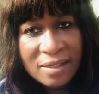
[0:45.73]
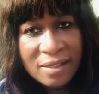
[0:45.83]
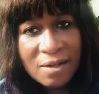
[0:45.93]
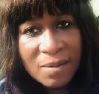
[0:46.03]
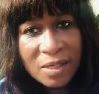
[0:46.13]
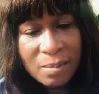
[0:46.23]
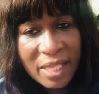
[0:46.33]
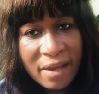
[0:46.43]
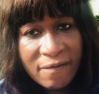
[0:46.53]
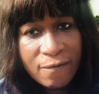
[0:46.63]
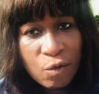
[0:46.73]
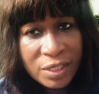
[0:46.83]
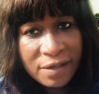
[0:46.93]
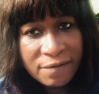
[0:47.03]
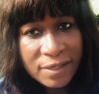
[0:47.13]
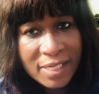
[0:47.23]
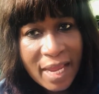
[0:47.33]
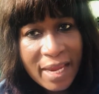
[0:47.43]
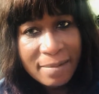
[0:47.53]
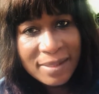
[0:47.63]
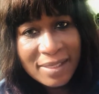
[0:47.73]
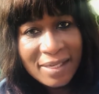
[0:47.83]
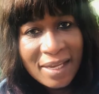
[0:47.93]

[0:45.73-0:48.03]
So I'm gonna plant four different types.